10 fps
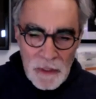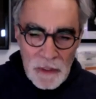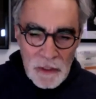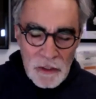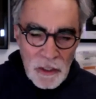
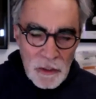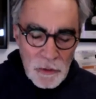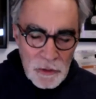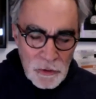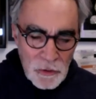the
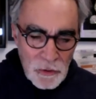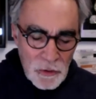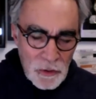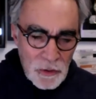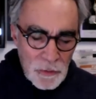genres or,
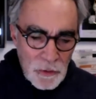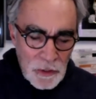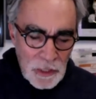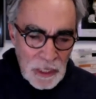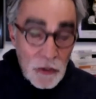or, or,
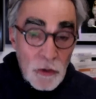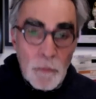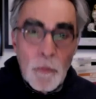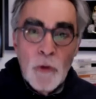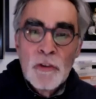that you're
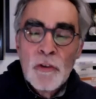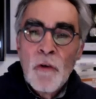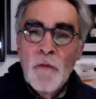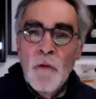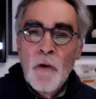most
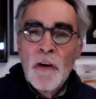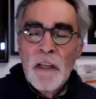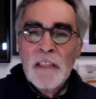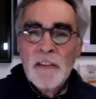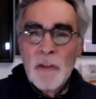known for
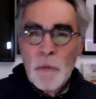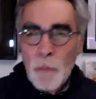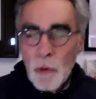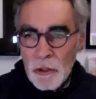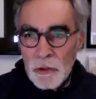is your
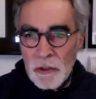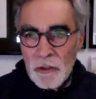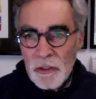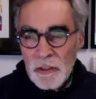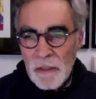
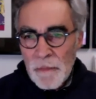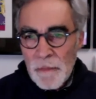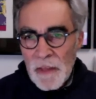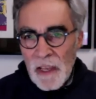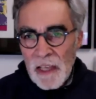portraitures, mm-hmm.